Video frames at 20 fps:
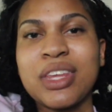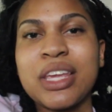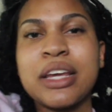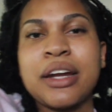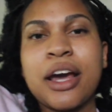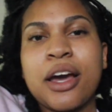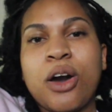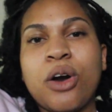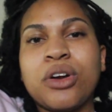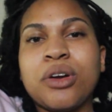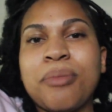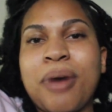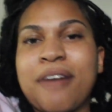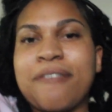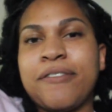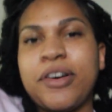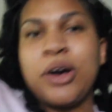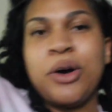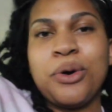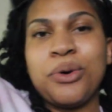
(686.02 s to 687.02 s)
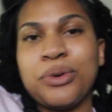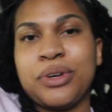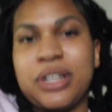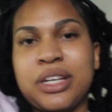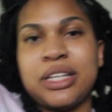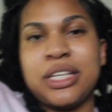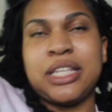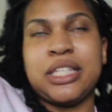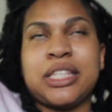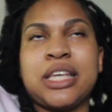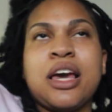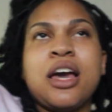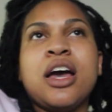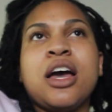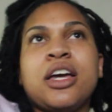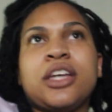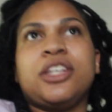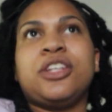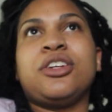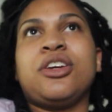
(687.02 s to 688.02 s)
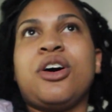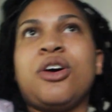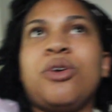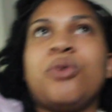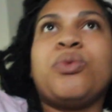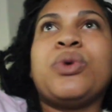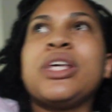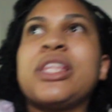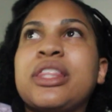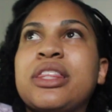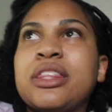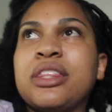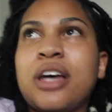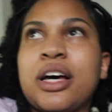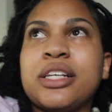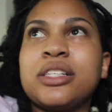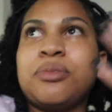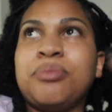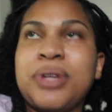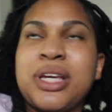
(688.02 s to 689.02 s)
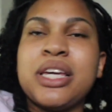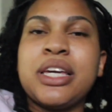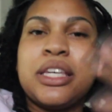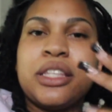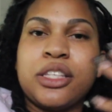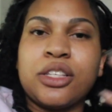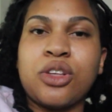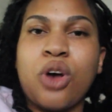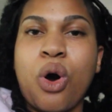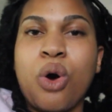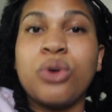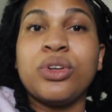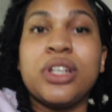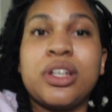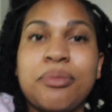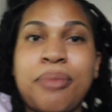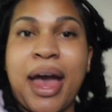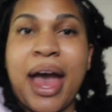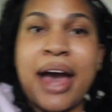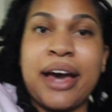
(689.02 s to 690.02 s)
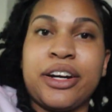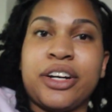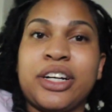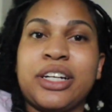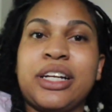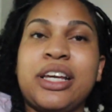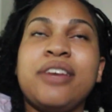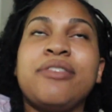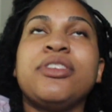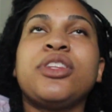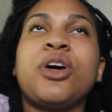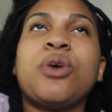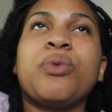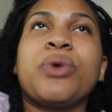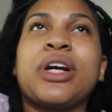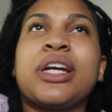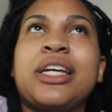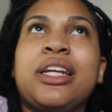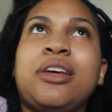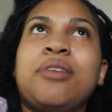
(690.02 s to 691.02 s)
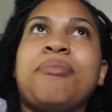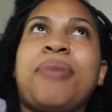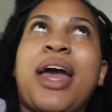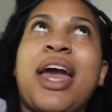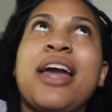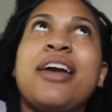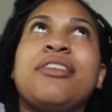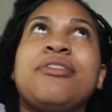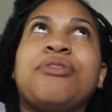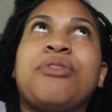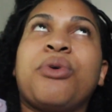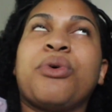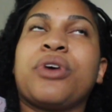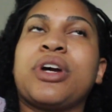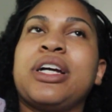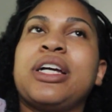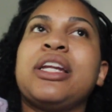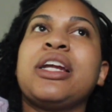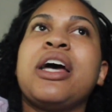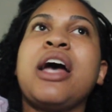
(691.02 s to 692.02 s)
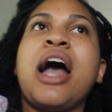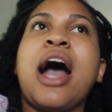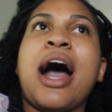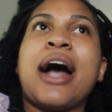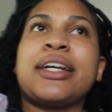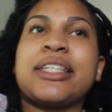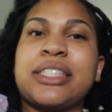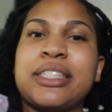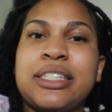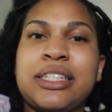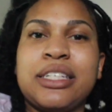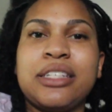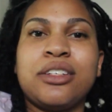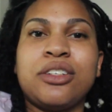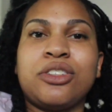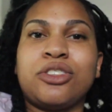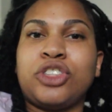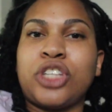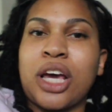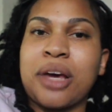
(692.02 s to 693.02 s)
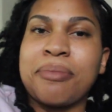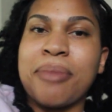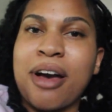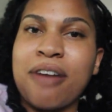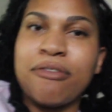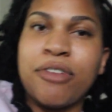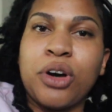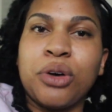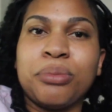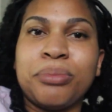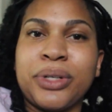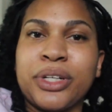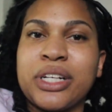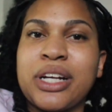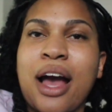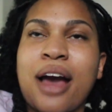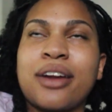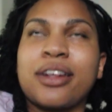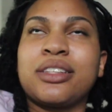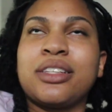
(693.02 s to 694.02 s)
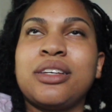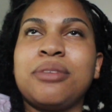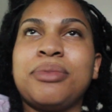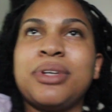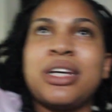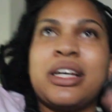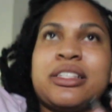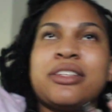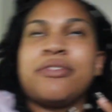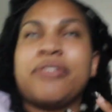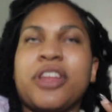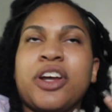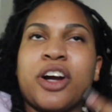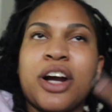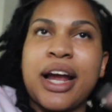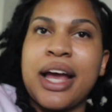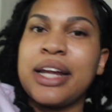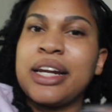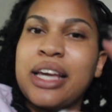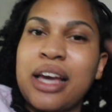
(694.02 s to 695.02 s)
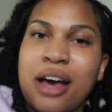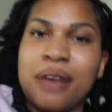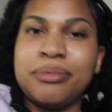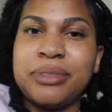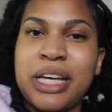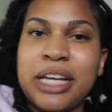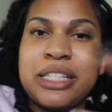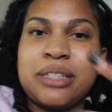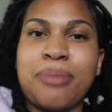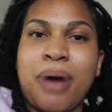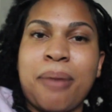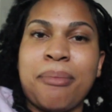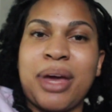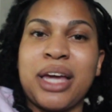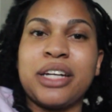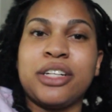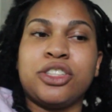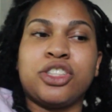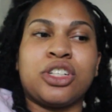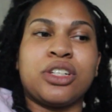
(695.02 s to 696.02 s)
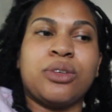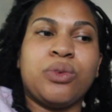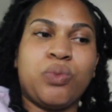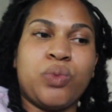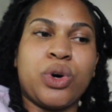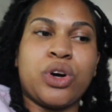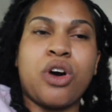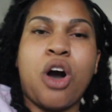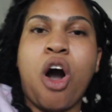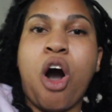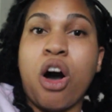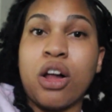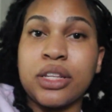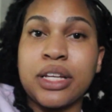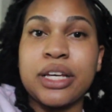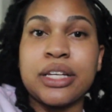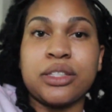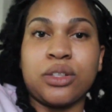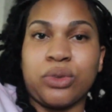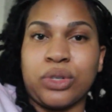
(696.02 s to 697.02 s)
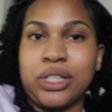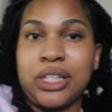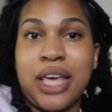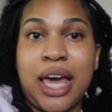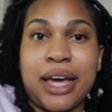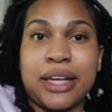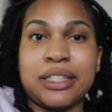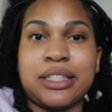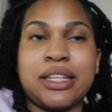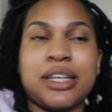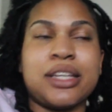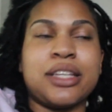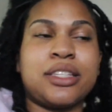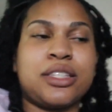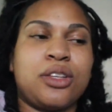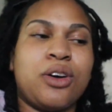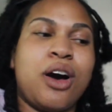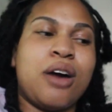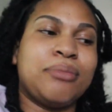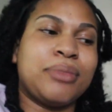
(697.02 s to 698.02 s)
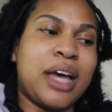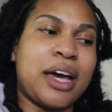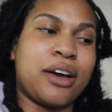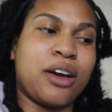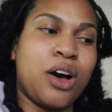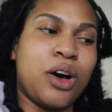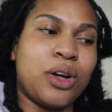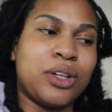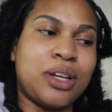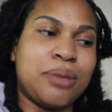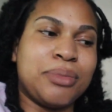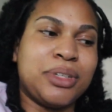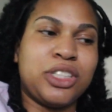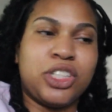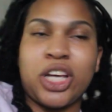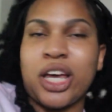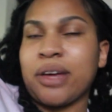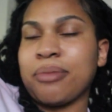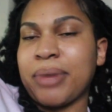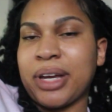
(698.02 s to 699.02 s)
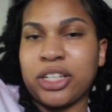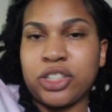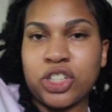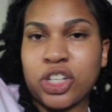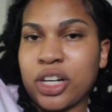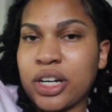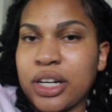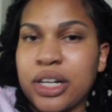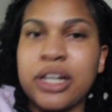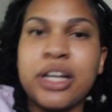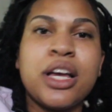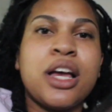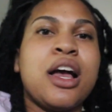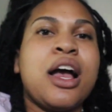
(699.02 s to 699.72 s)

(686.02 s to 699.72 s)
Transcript: and I go to my phone because, you know, with us being in this holding pattern, even though we're getting paid for it, I still check my phone periodically because if there are any updates, my manager will call us or text us. So I'm like, oh, let me check, make sure